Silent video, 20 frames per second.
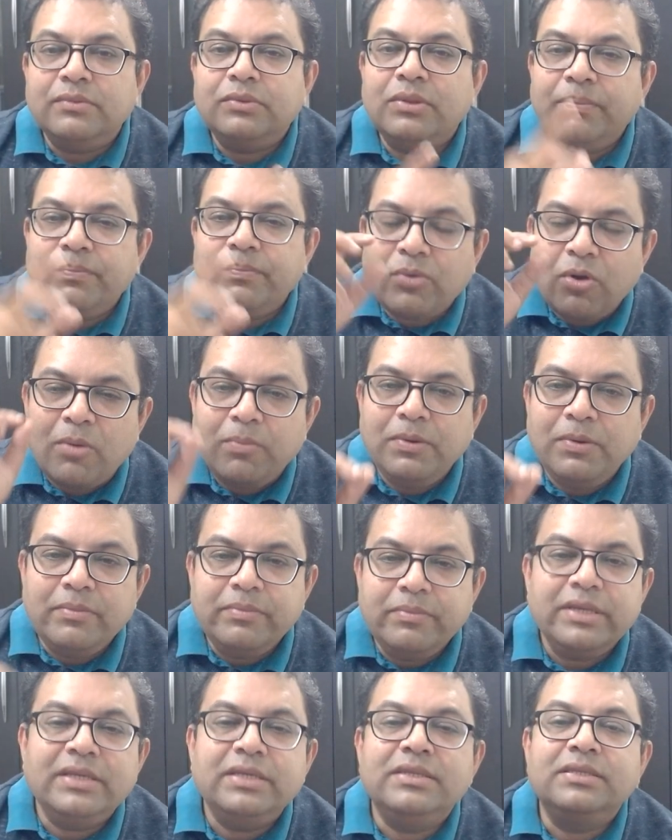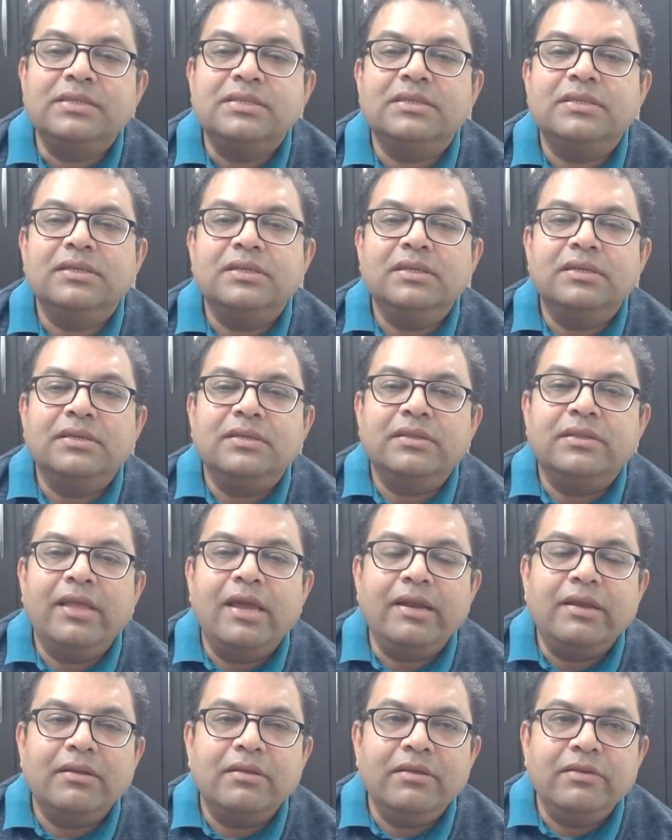the problem is
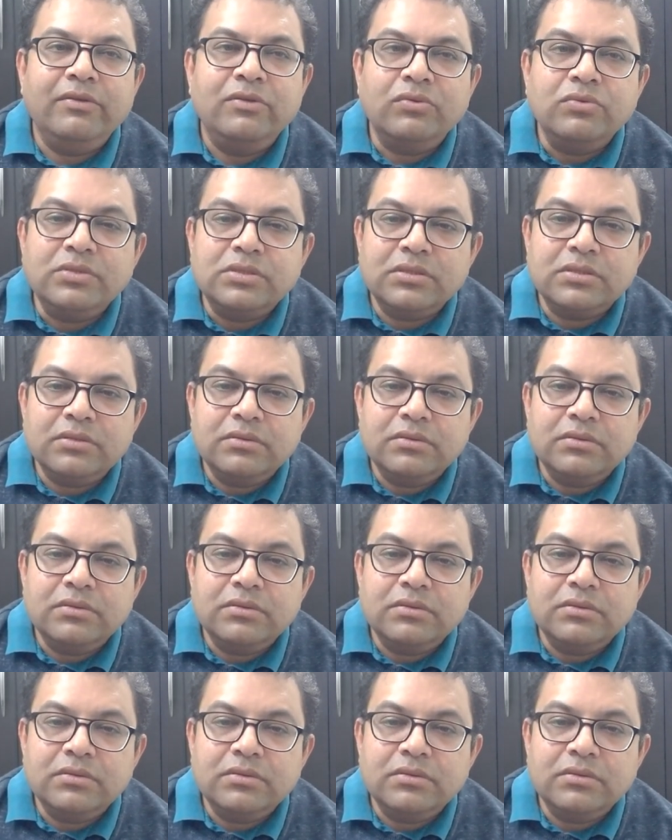that you